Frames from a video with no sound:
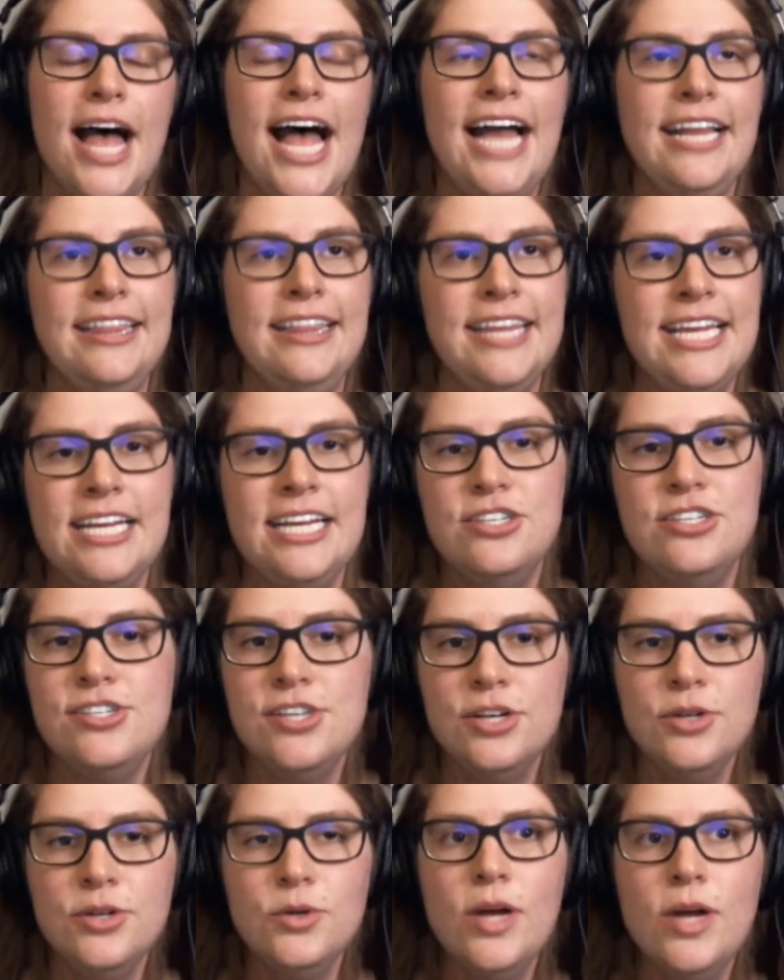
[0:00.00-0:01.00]
I think it's
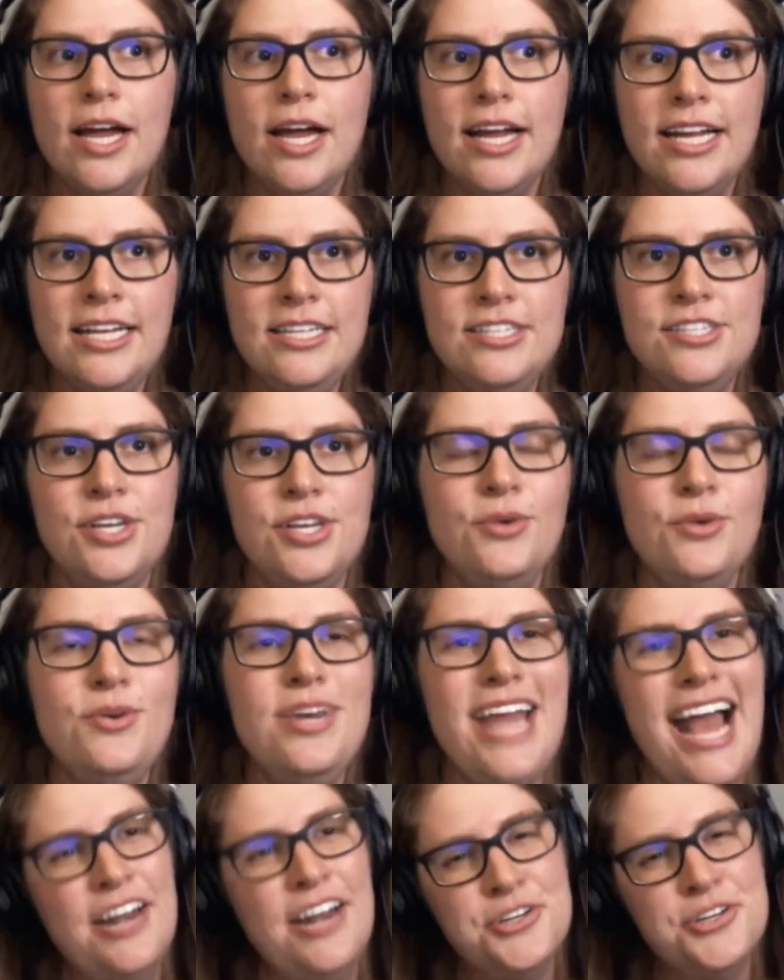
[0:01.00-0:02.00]
so
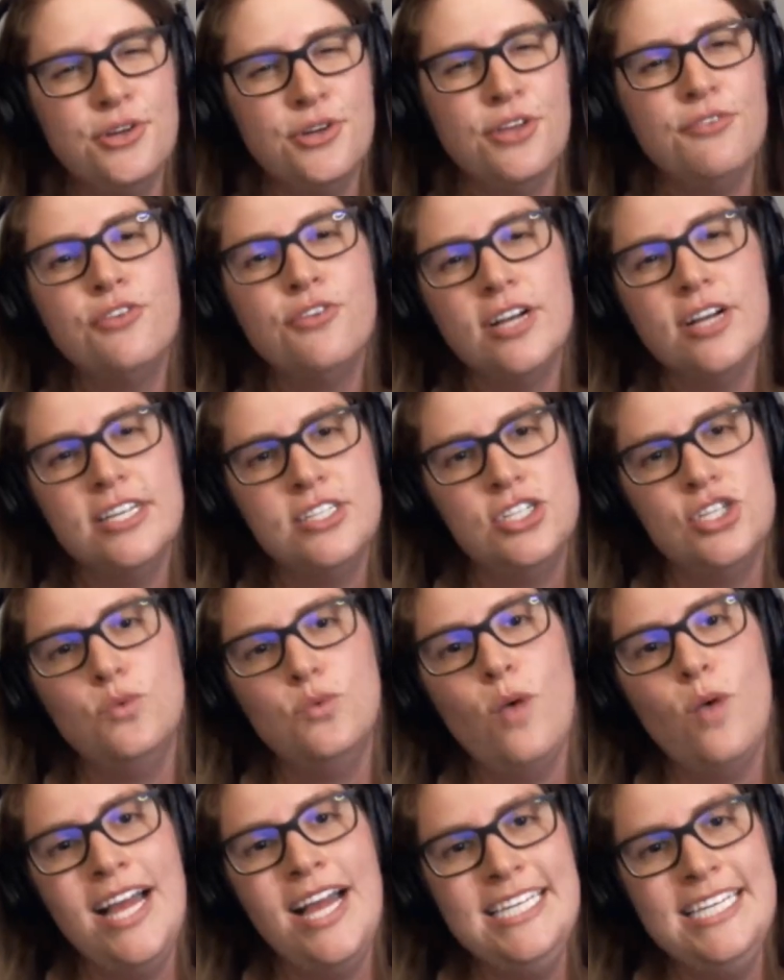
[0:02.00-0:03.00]
natural for us to
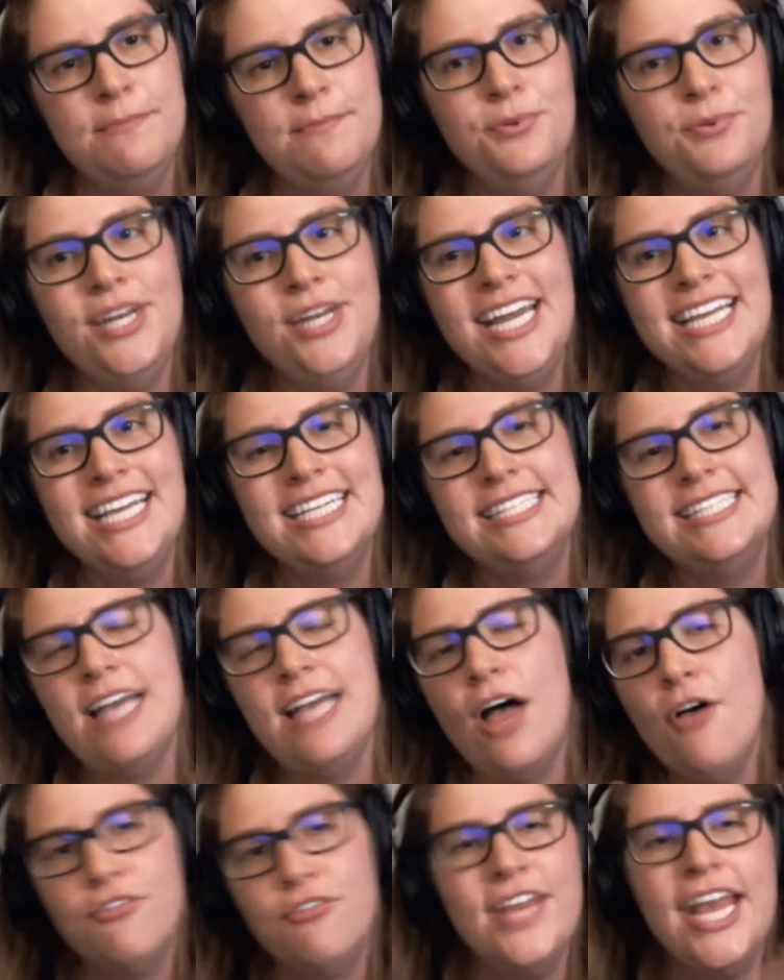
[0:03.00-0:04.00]
want to put any
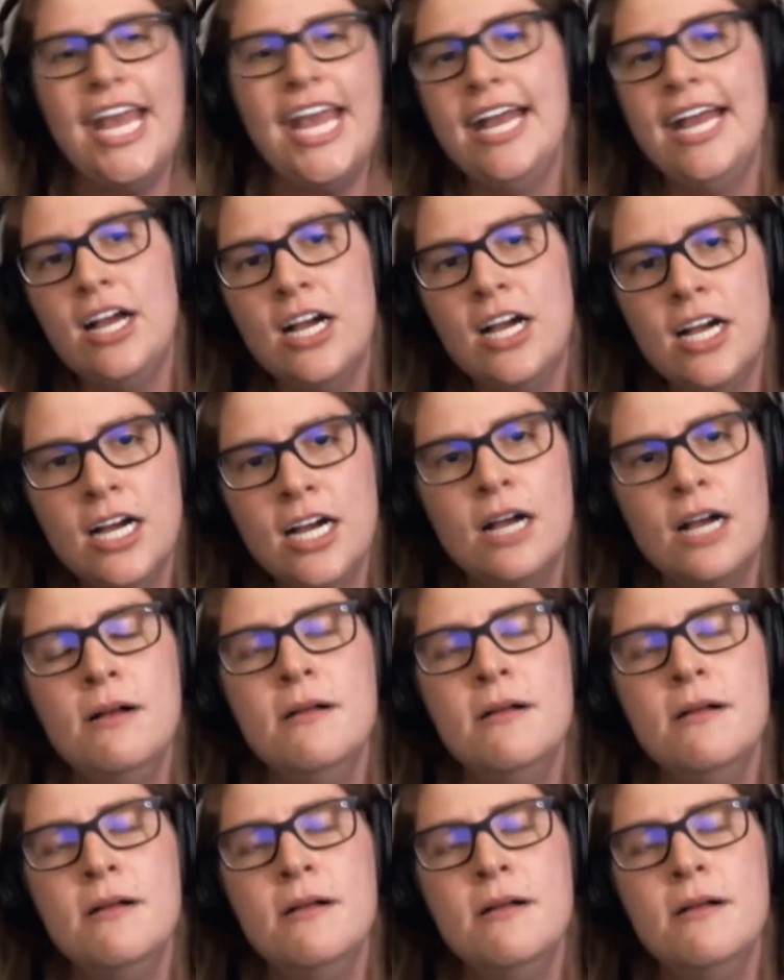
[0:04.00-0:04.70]
self-care,